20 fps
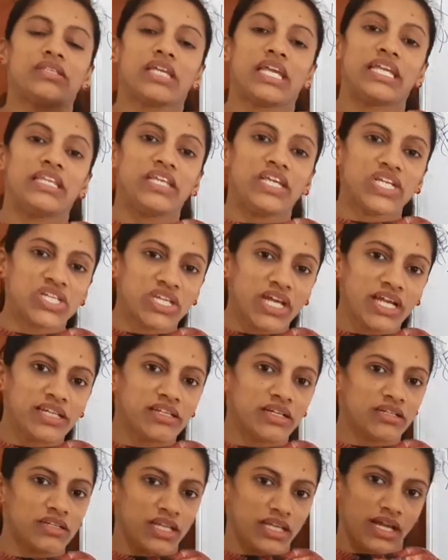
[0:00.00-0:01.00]

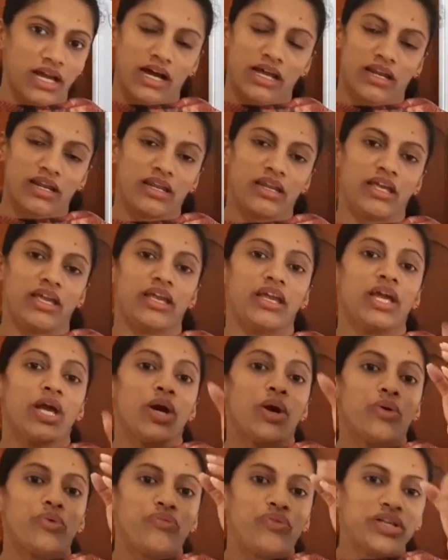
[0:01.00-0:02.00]
initiated
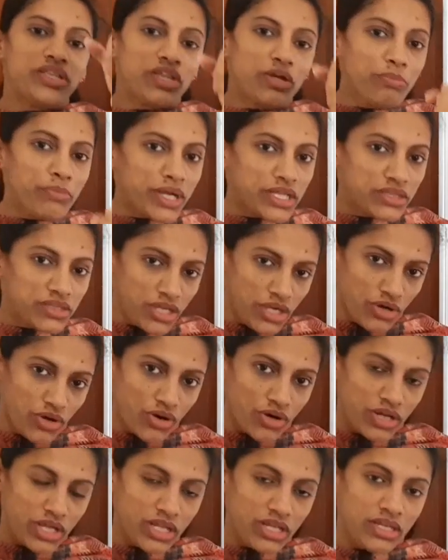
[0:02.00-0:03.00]
tRNA with
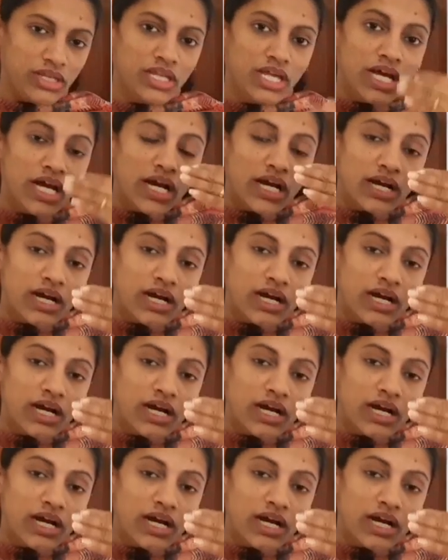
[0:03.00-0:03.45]
methionine